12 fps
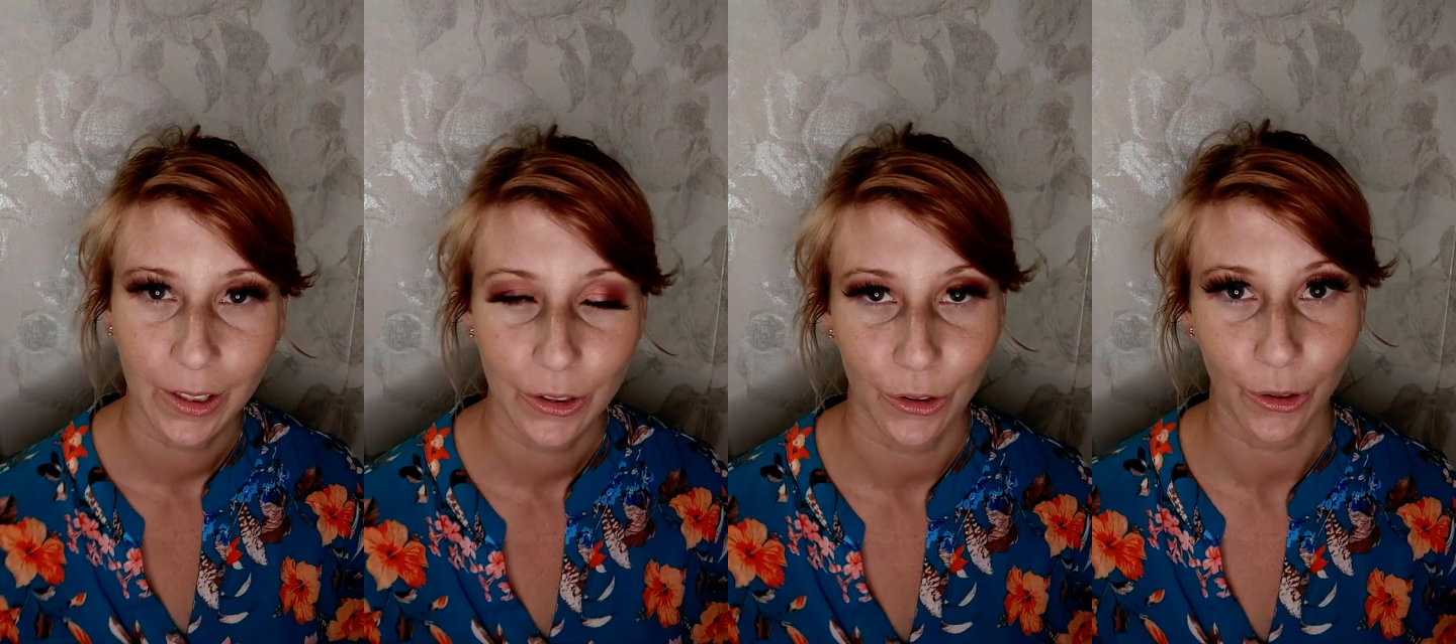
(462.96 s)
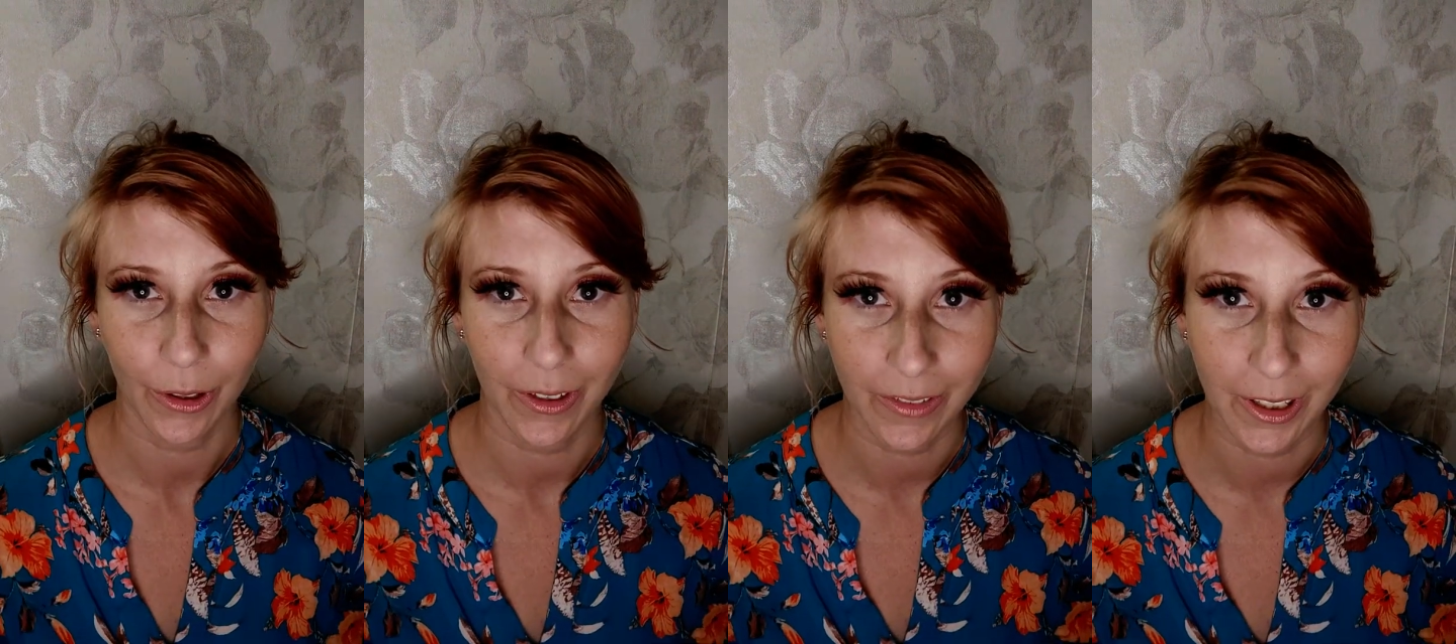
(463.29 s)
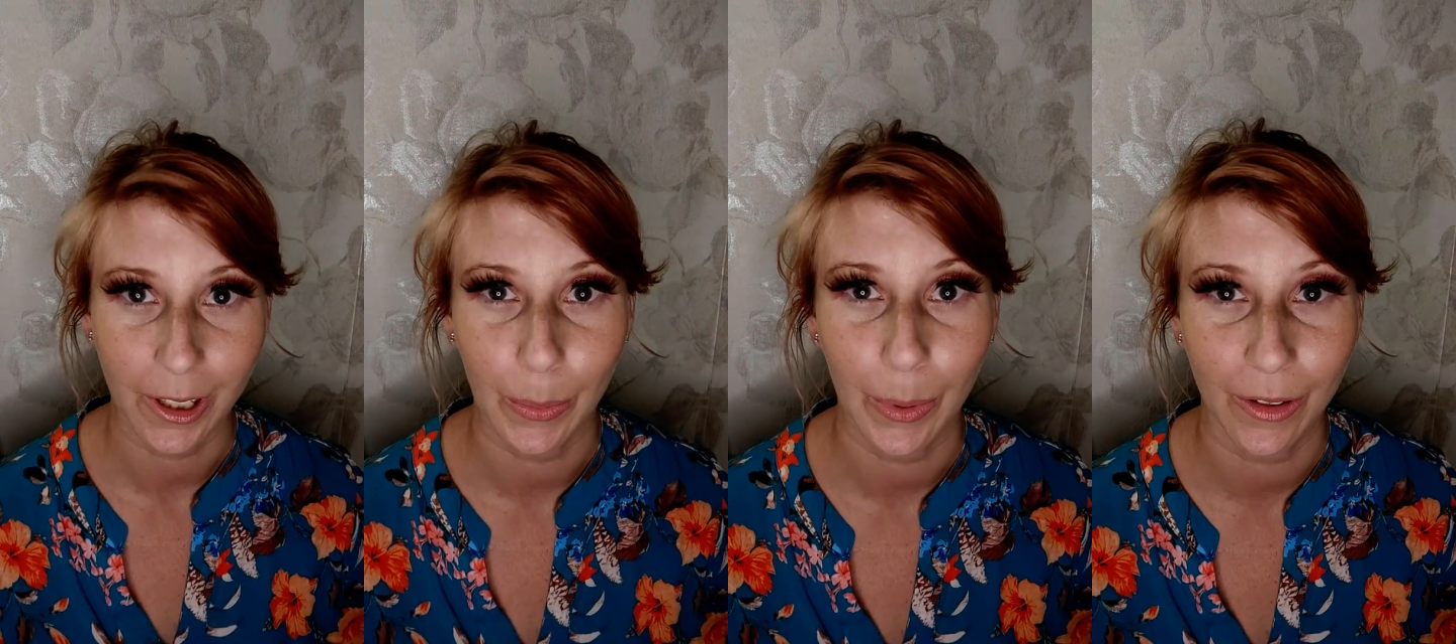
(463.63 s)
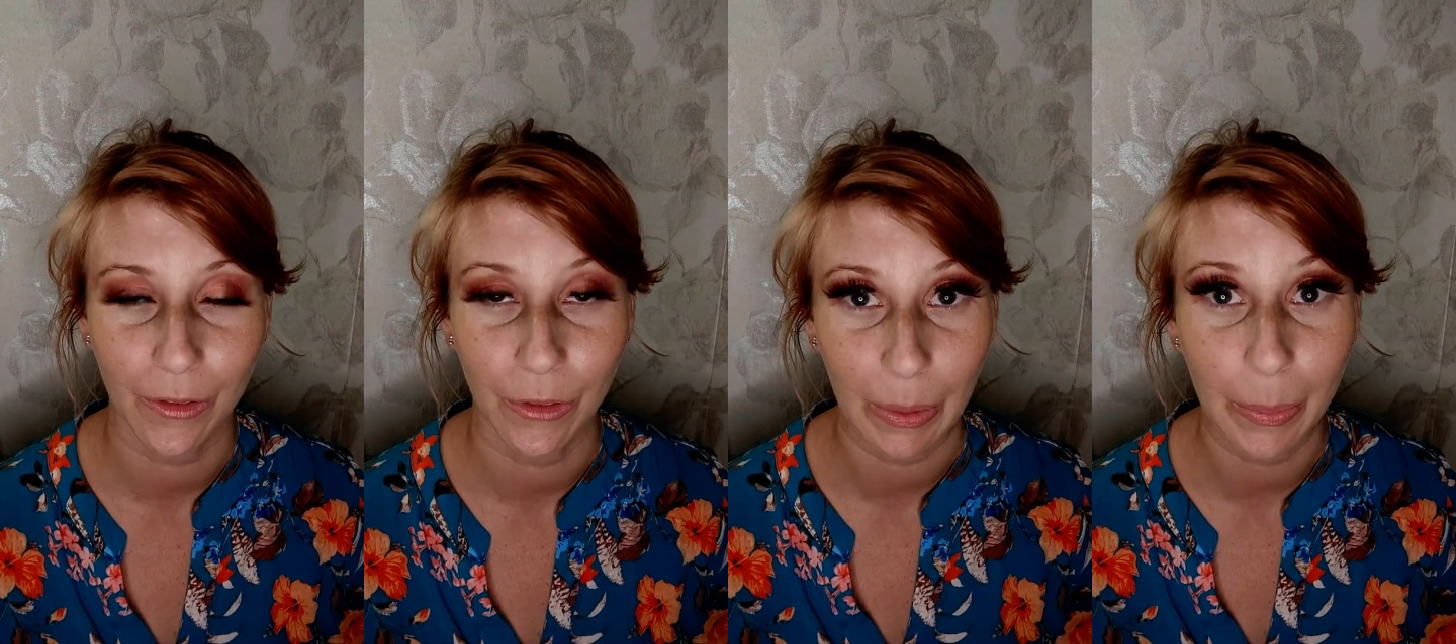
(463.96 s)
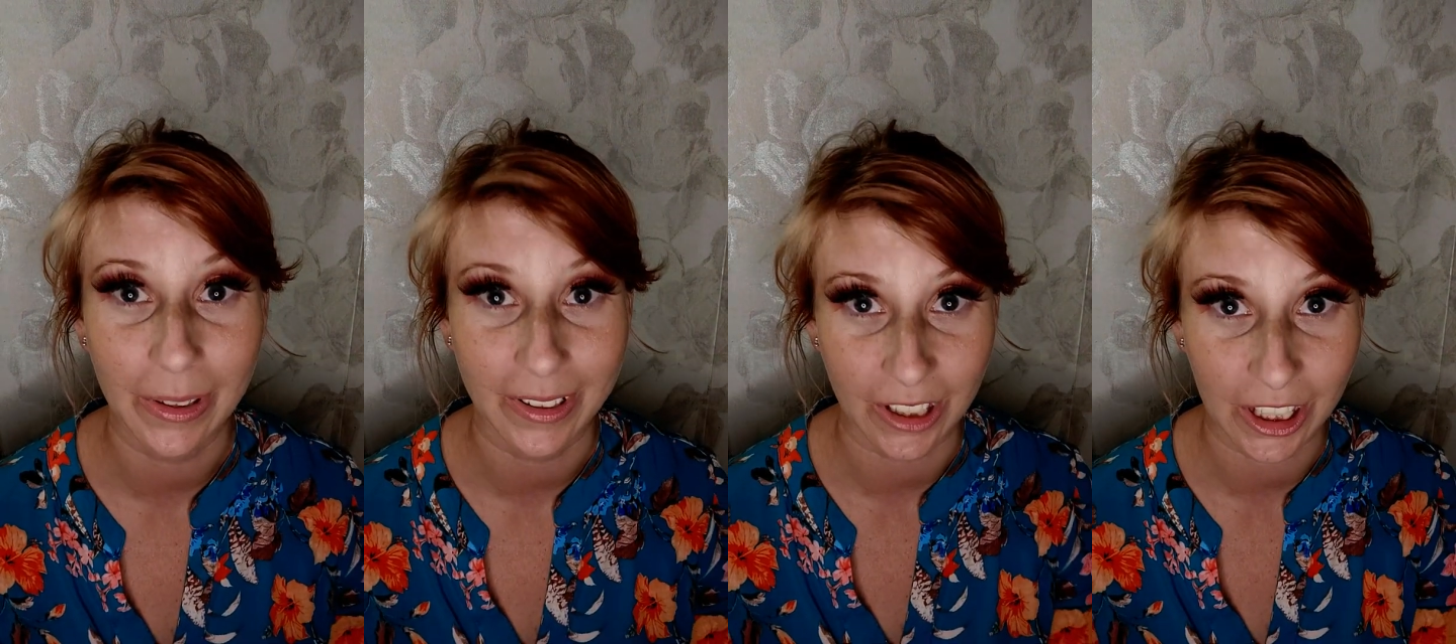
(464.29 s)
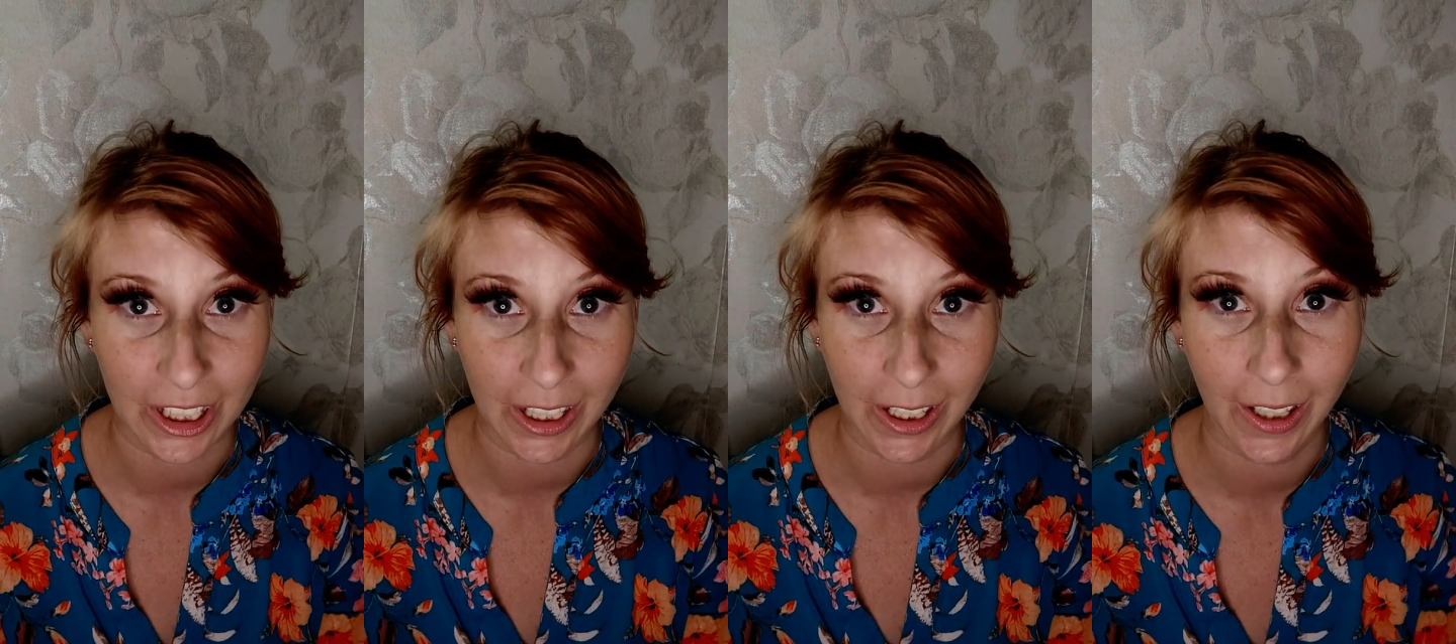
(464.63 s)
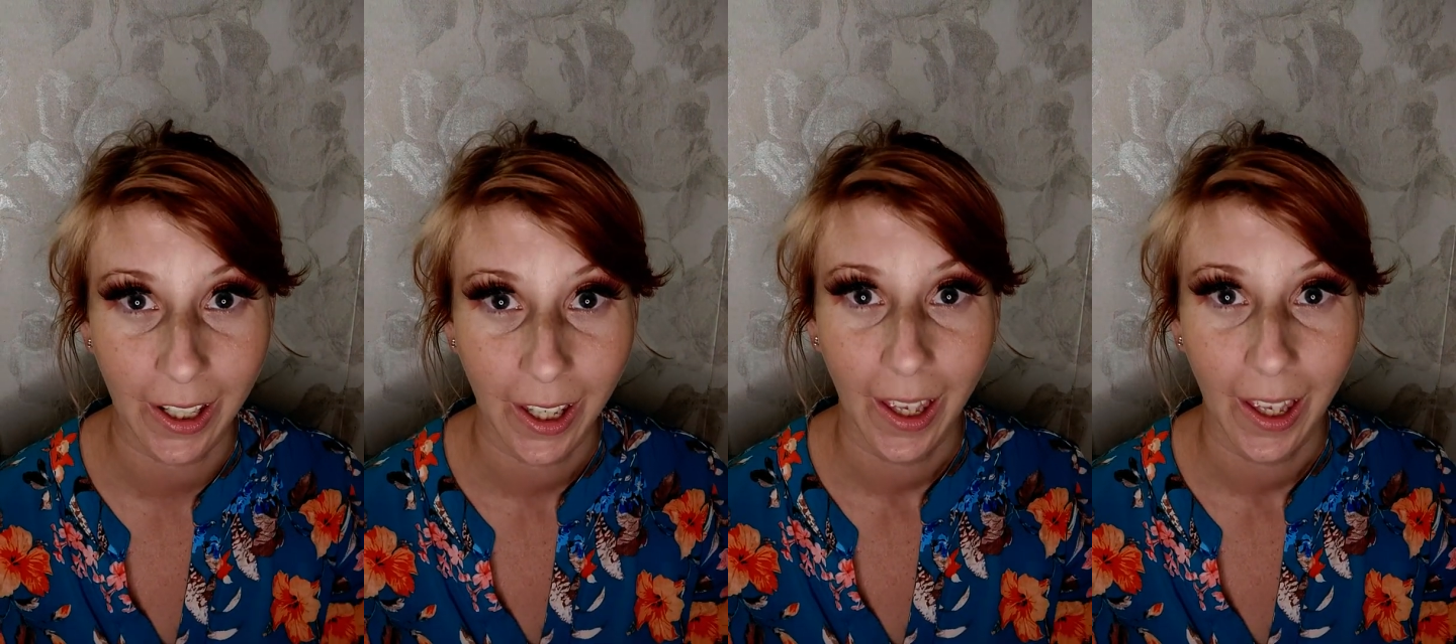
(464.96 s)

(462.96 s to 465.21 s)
So I've done a bit of repositioning